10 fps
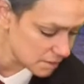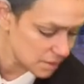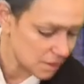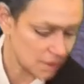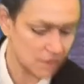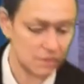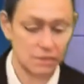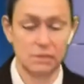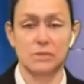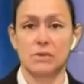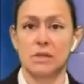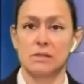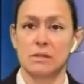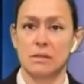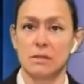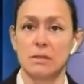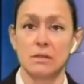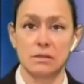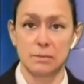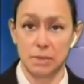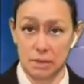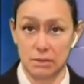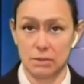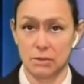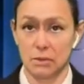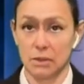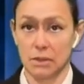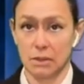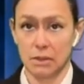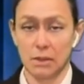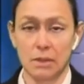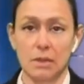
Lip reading: distressing, to be sure.